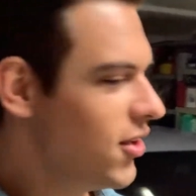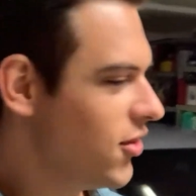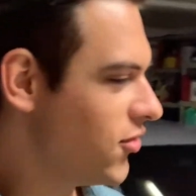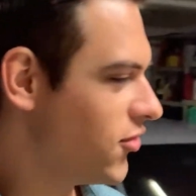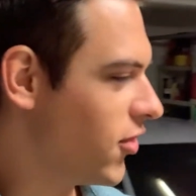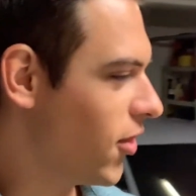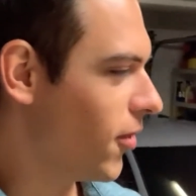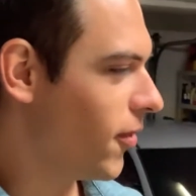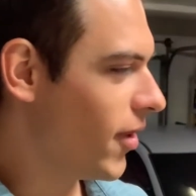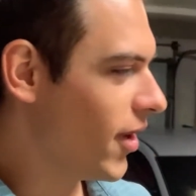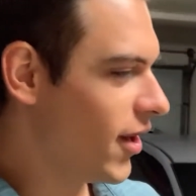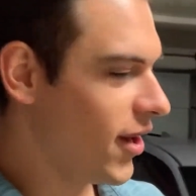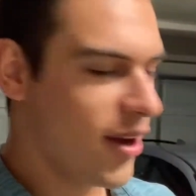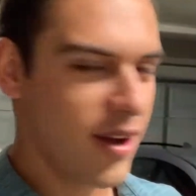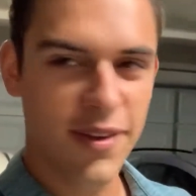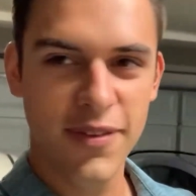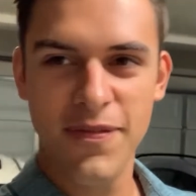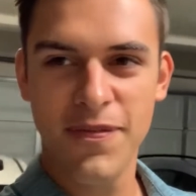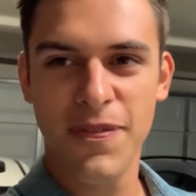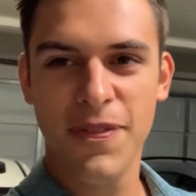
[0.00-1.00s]
So
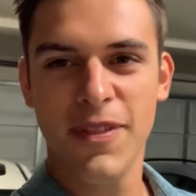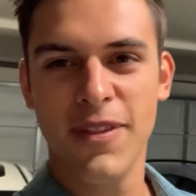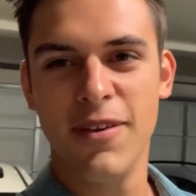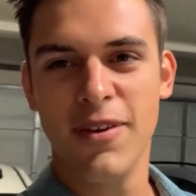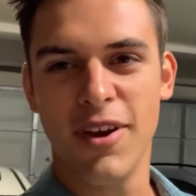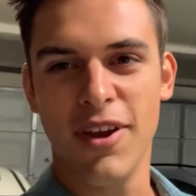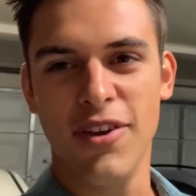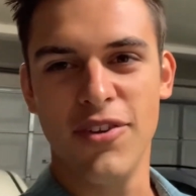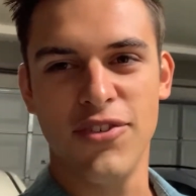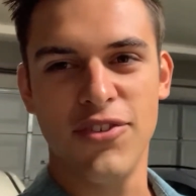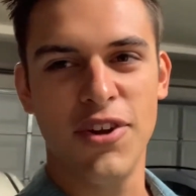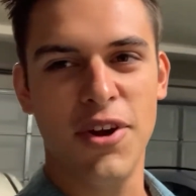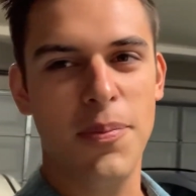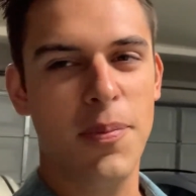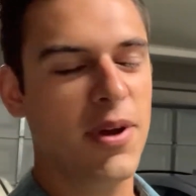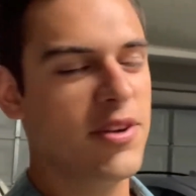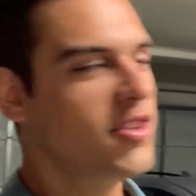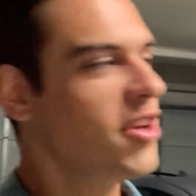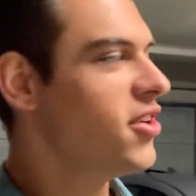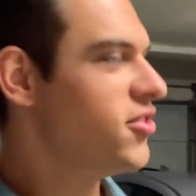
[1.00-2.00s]
we're gonna start
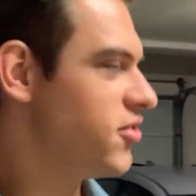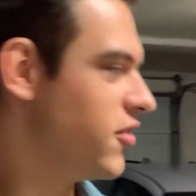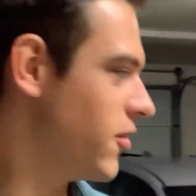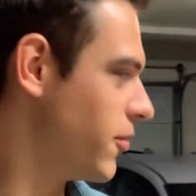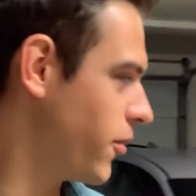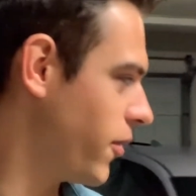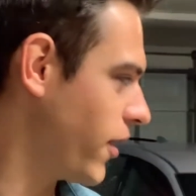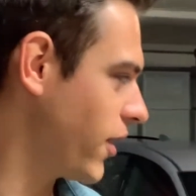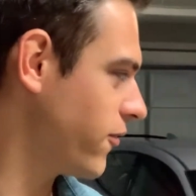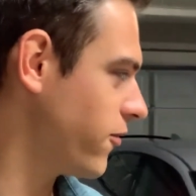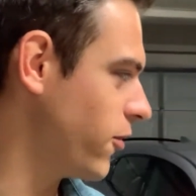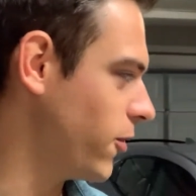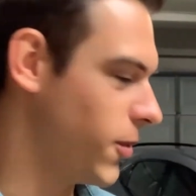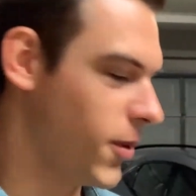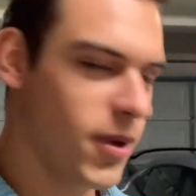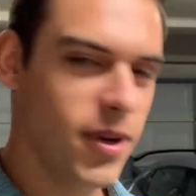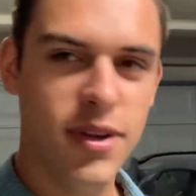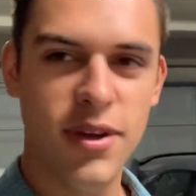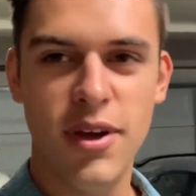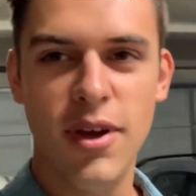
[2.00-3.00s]
by changing the brake
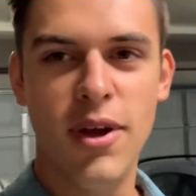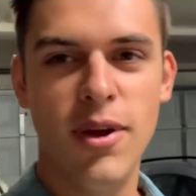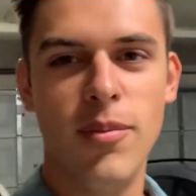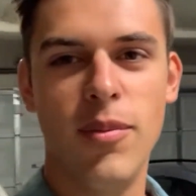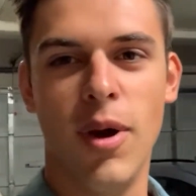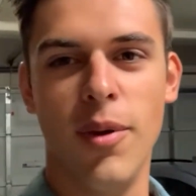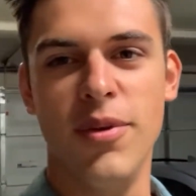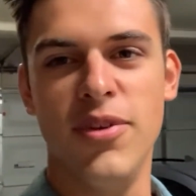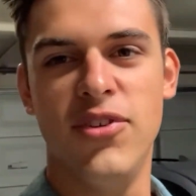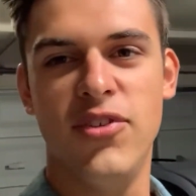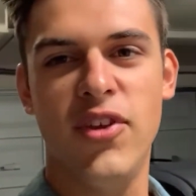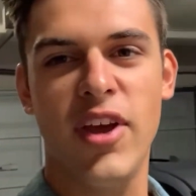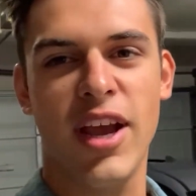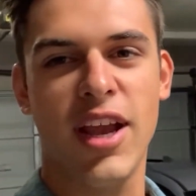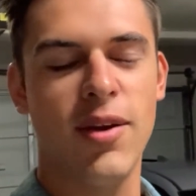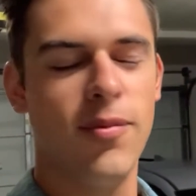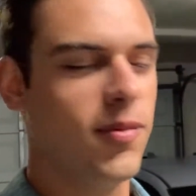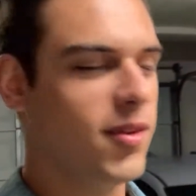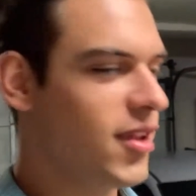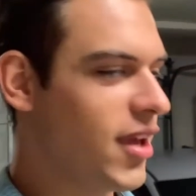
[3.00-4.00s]
fluid. Probably
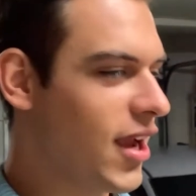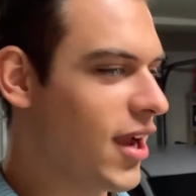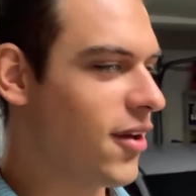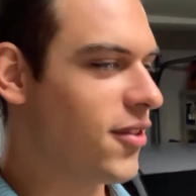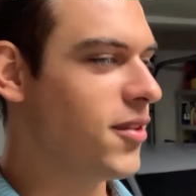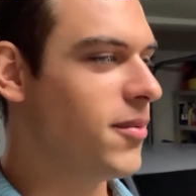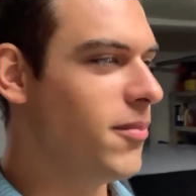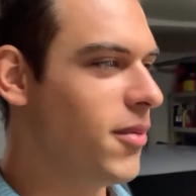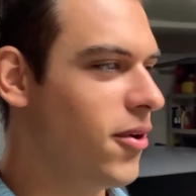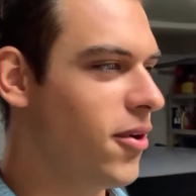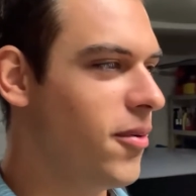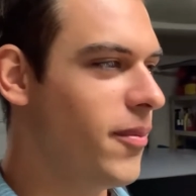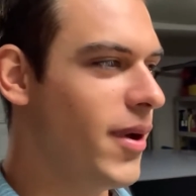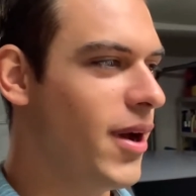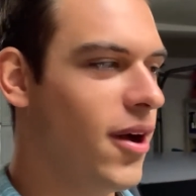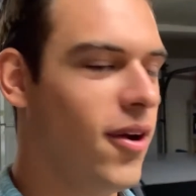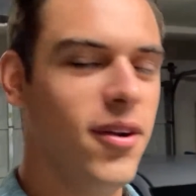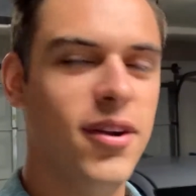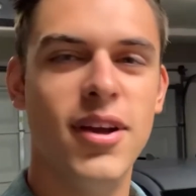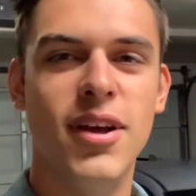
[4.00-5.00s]
second, we'll take out the motor
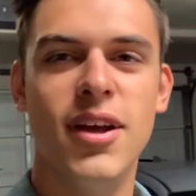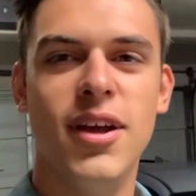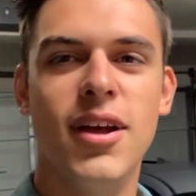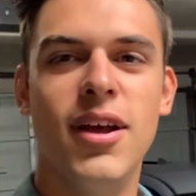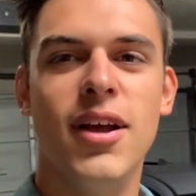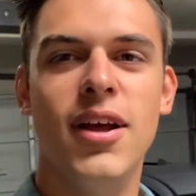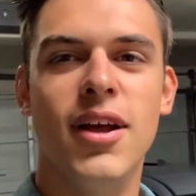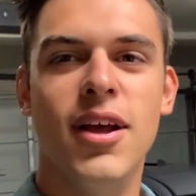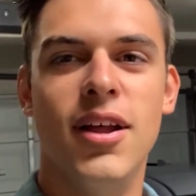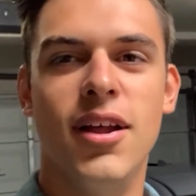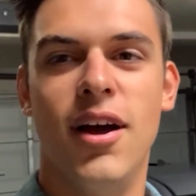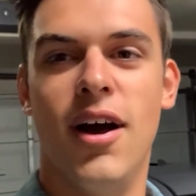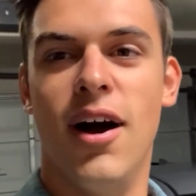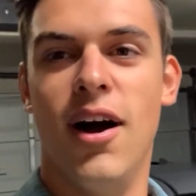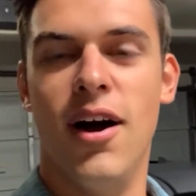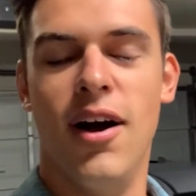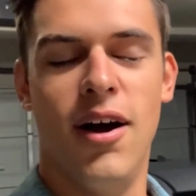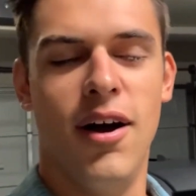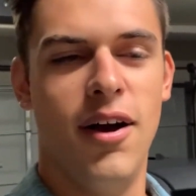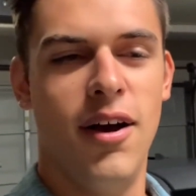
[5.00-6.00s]
mount.
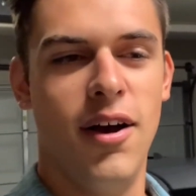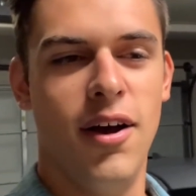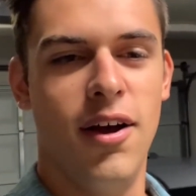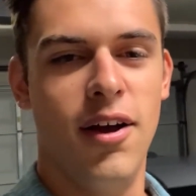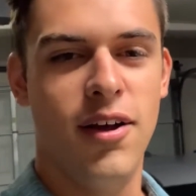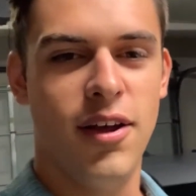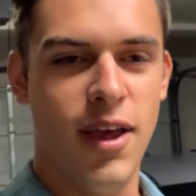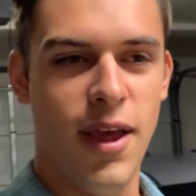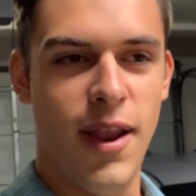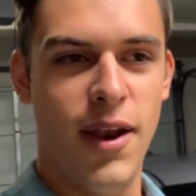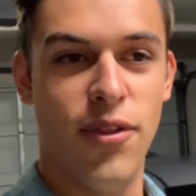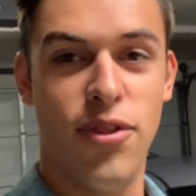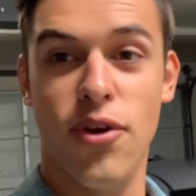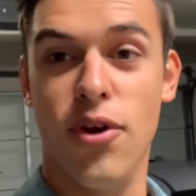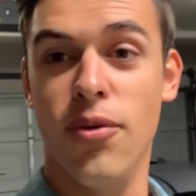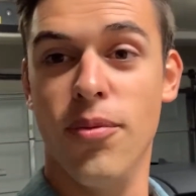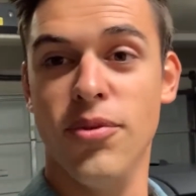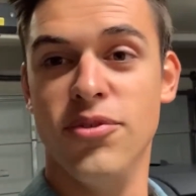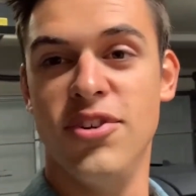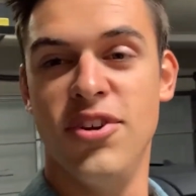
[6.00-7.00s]
And
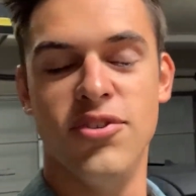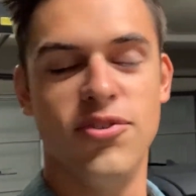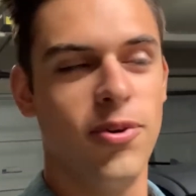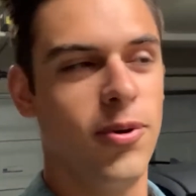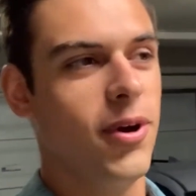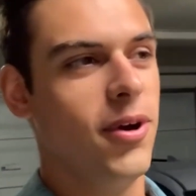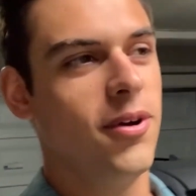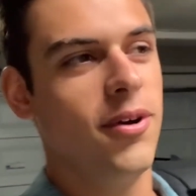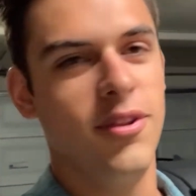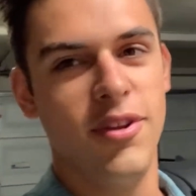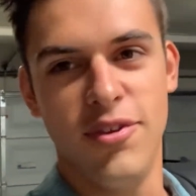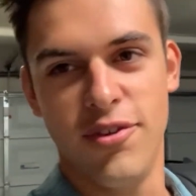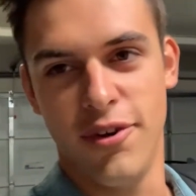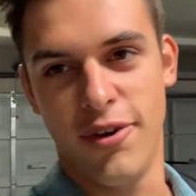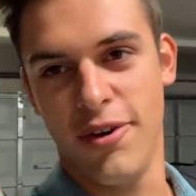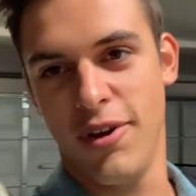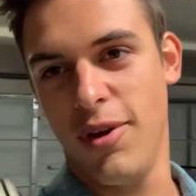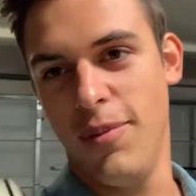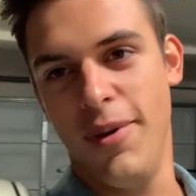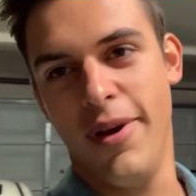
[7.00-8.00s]
third, we'll change the oil, and these are
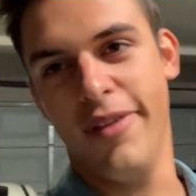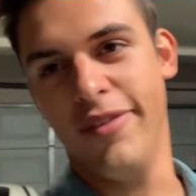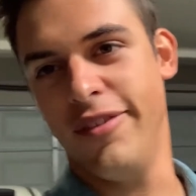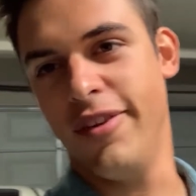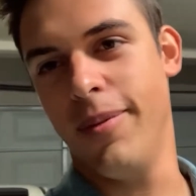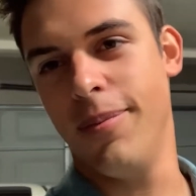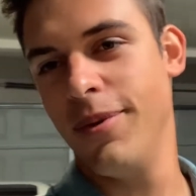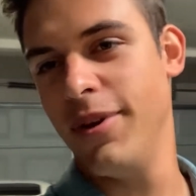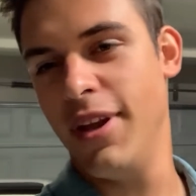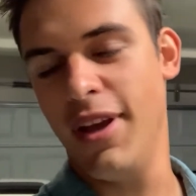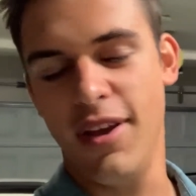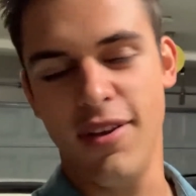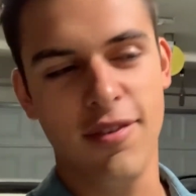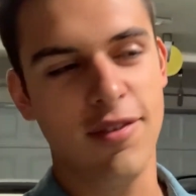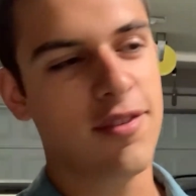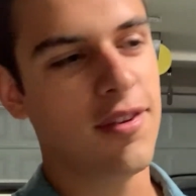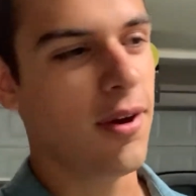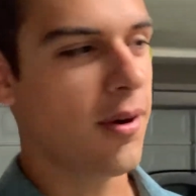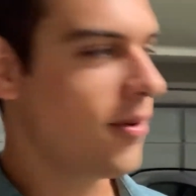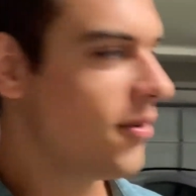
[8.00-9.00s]
all gonna be on separate
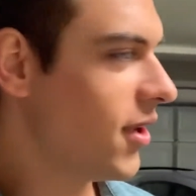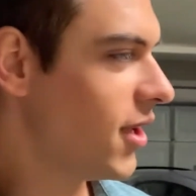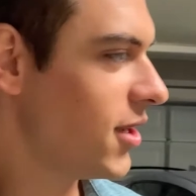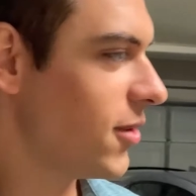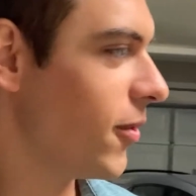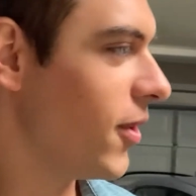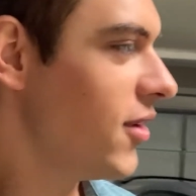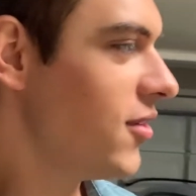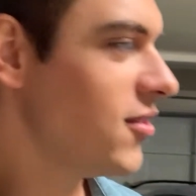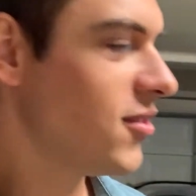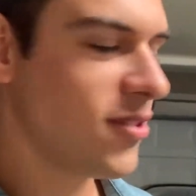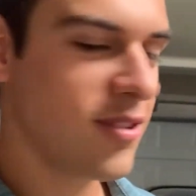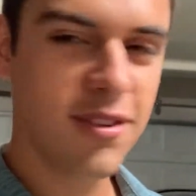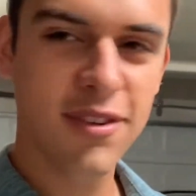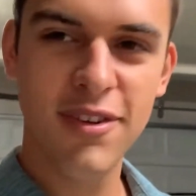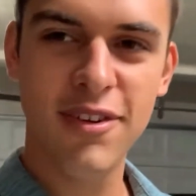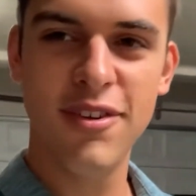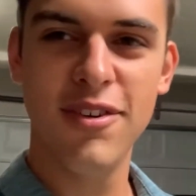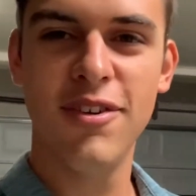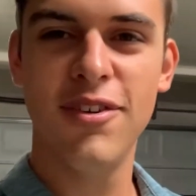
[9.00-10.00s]
days. So anyways,
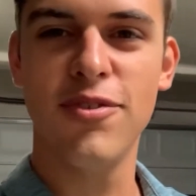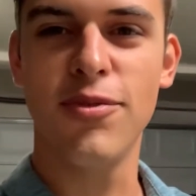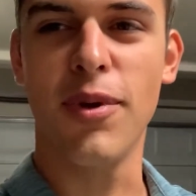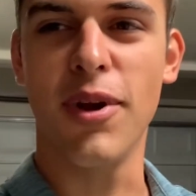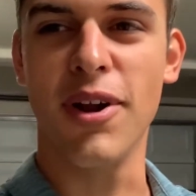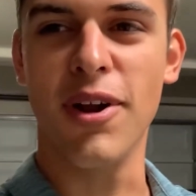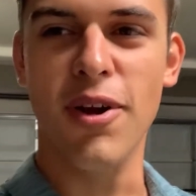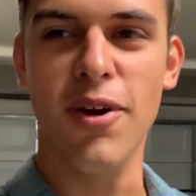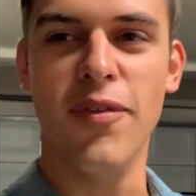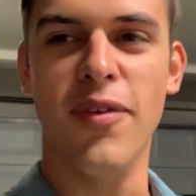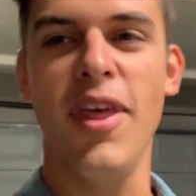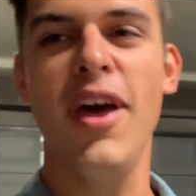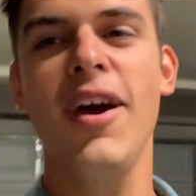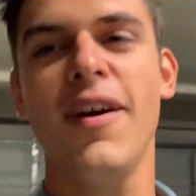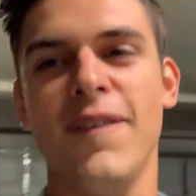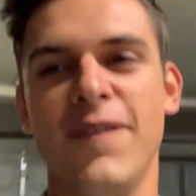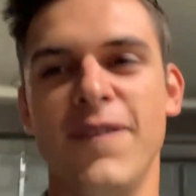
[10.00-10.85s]
just wanted to go over that.